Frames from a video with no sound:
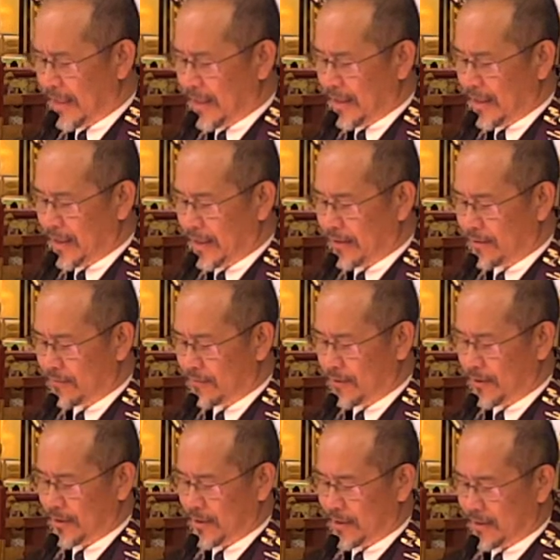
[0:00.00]
In other
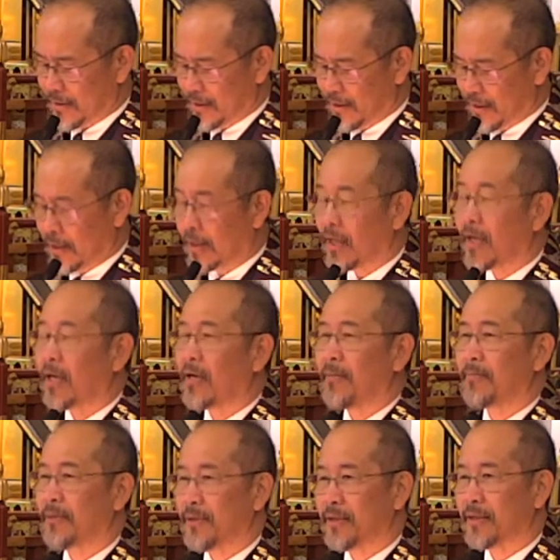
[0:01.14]
words,
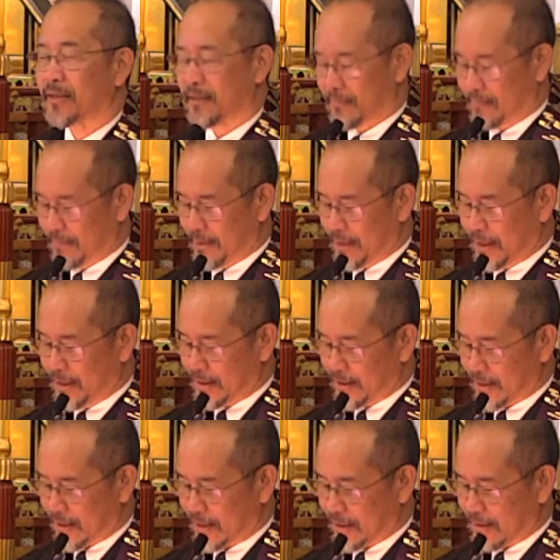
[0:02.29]
Buddhism teaches
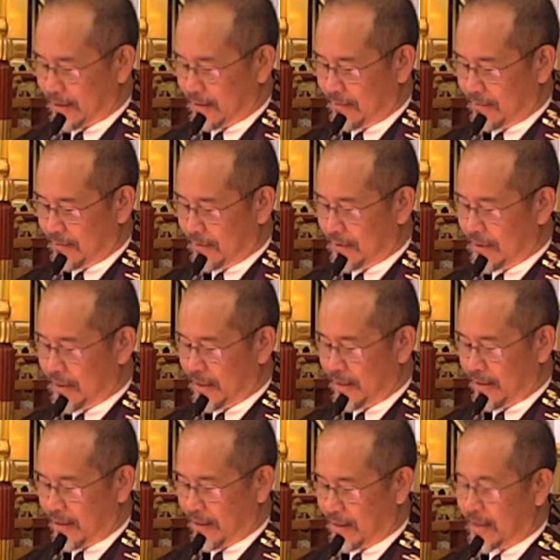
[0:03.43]
us to see
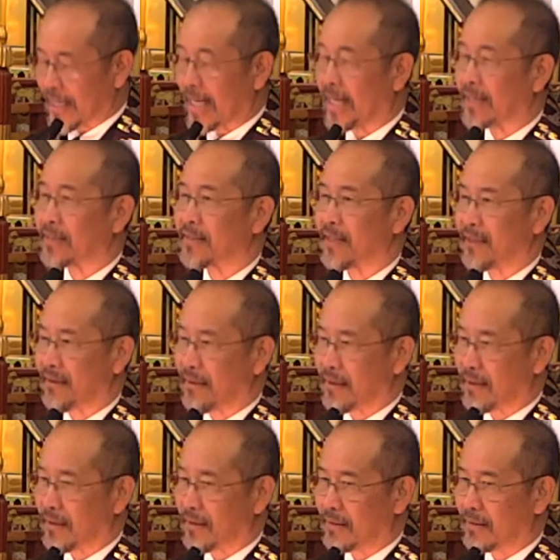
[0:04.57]
things as they
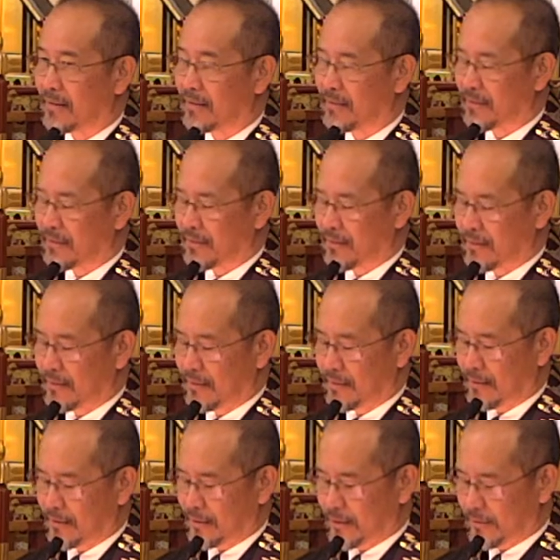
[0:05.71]
are,
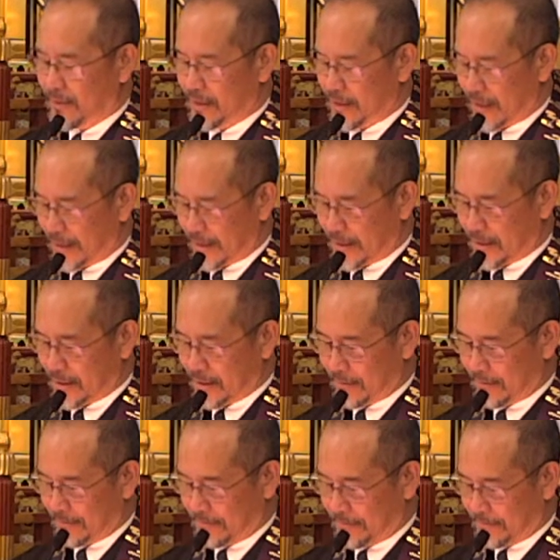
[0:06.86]
to adjust,
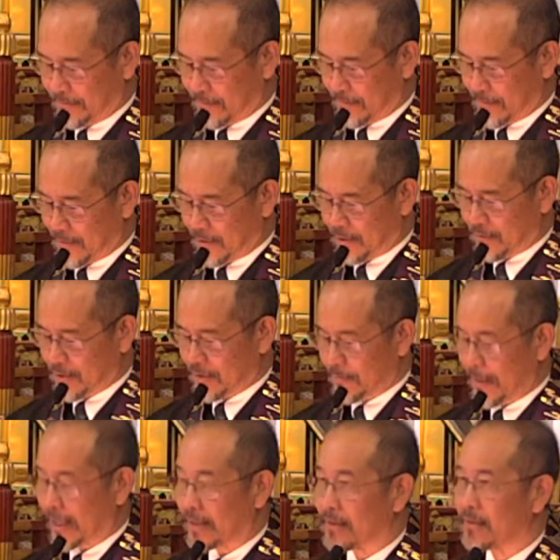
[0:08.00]
to
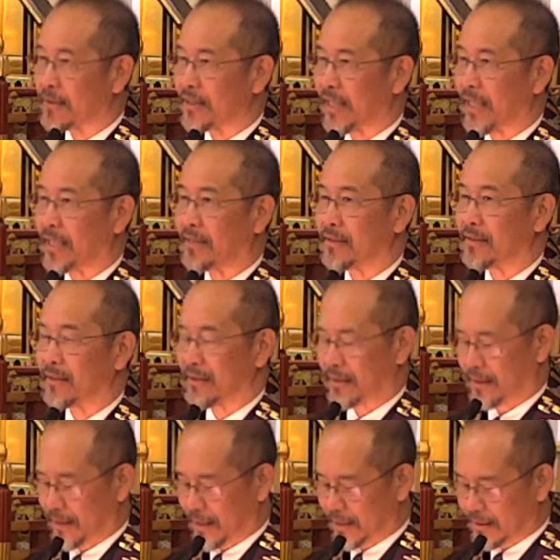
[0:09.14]
respond to change, and